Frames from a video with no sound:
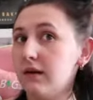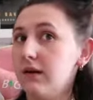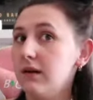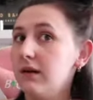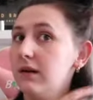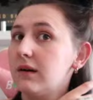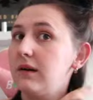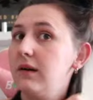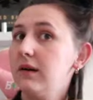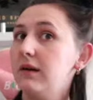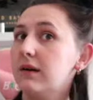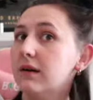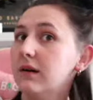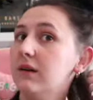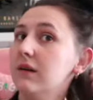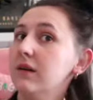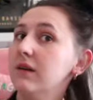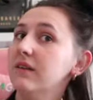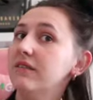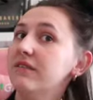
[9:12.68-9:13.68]
Oh, look
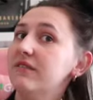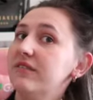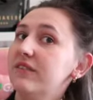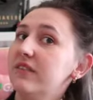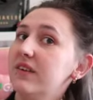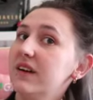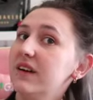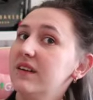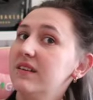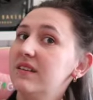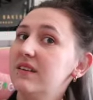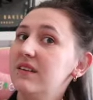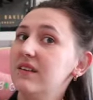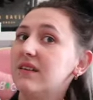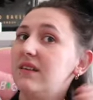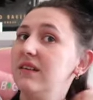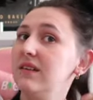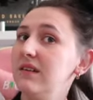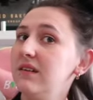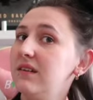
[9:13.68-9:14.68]
at all the frizz.
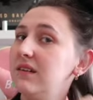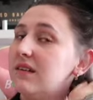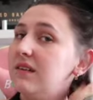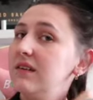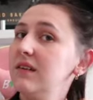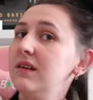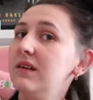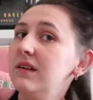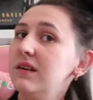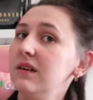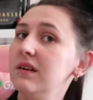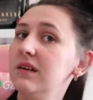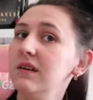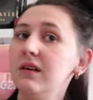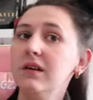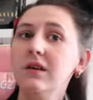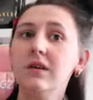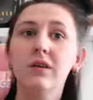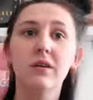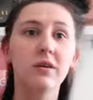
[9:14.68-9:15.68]

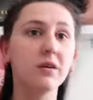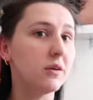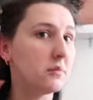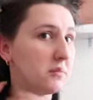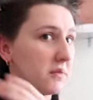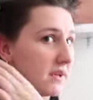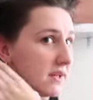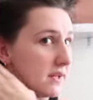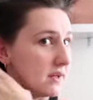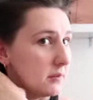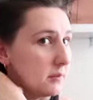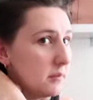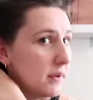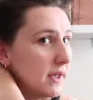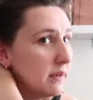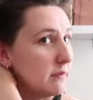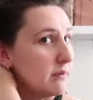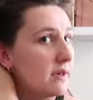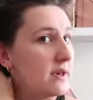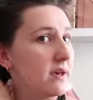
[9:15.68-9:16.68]
All my little
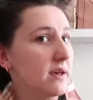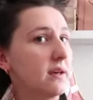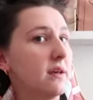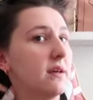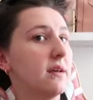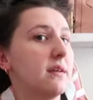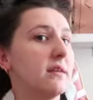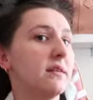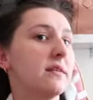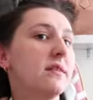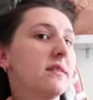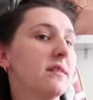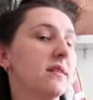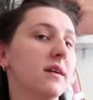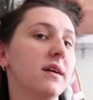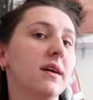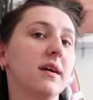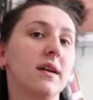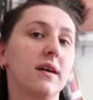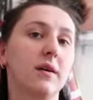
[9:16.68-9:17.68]
baby hairs
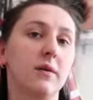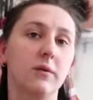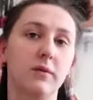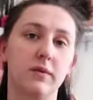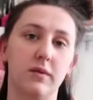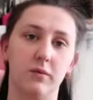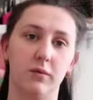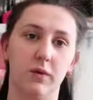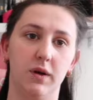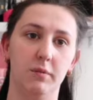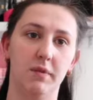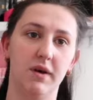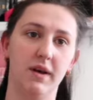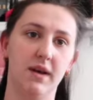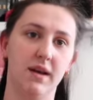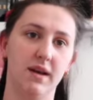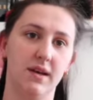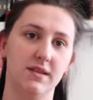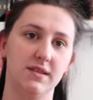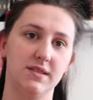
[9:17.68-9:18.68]
sticking out and where my
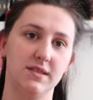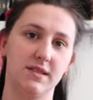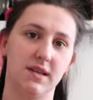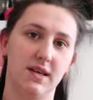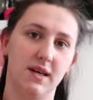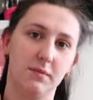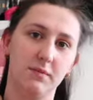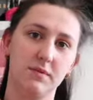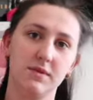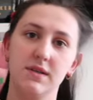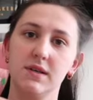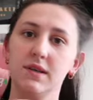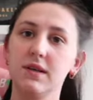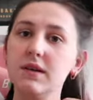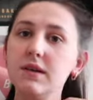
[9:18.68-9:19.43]
hair is snapped.